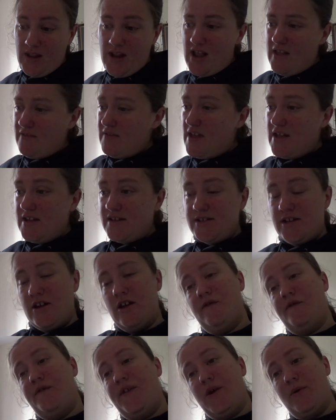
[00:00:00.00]
and there's a
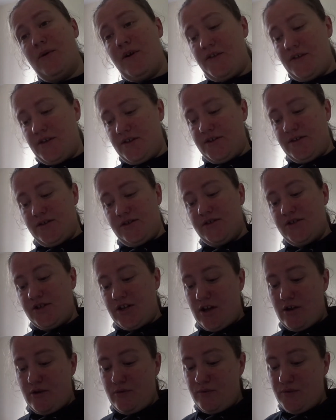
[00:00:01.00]
few others.
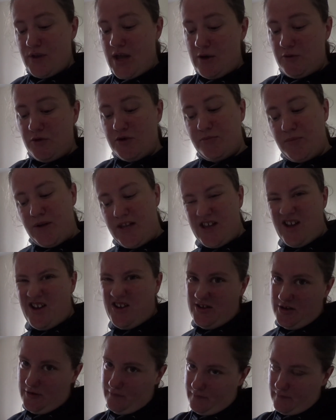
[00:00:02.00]
So that would be
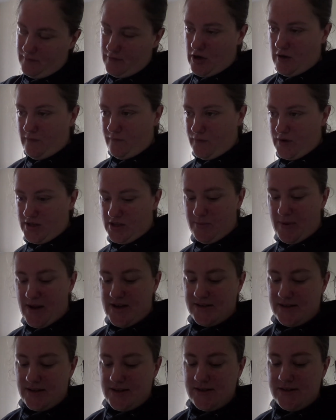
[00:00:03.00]
kind of covering the
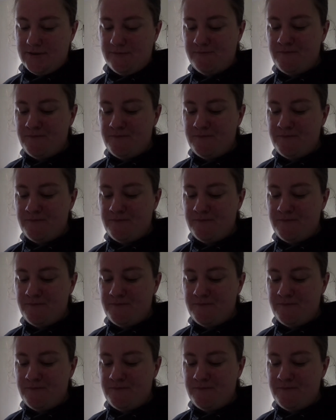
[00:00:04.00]
bases.